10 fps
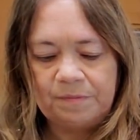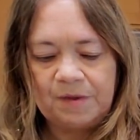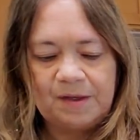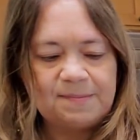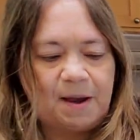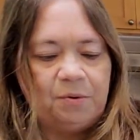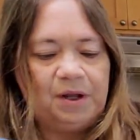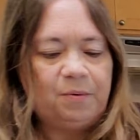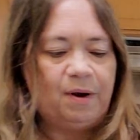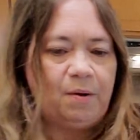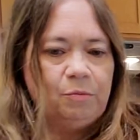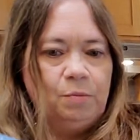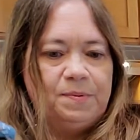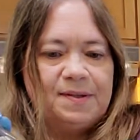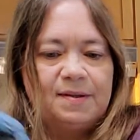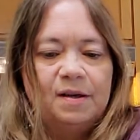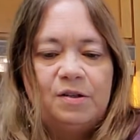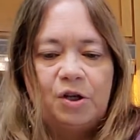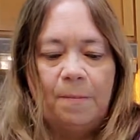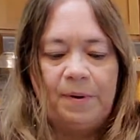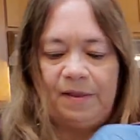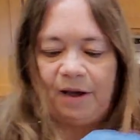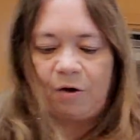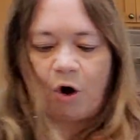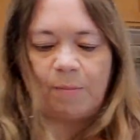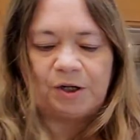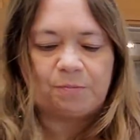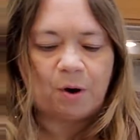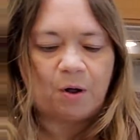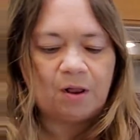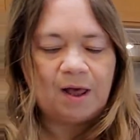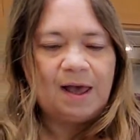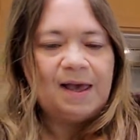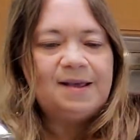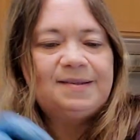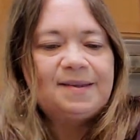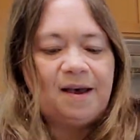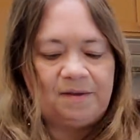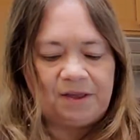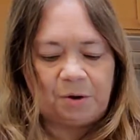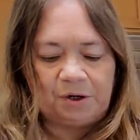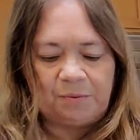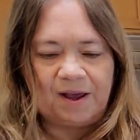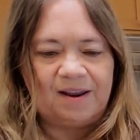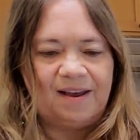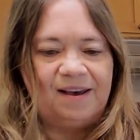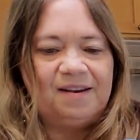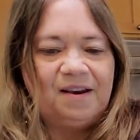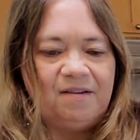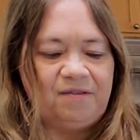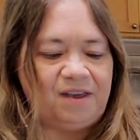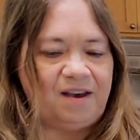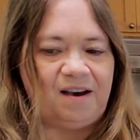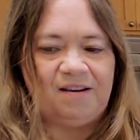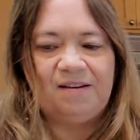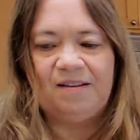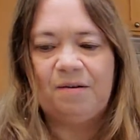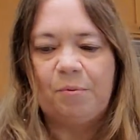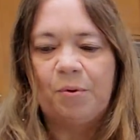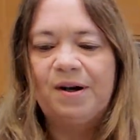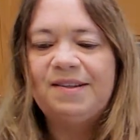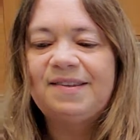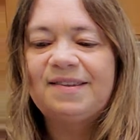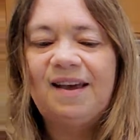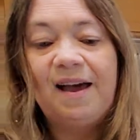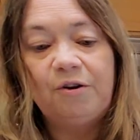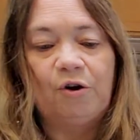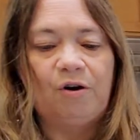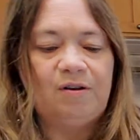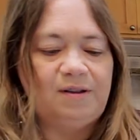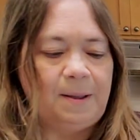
It's my only, whoops, dump it in the garbage bowl. He's the only redhead of the boys and girl.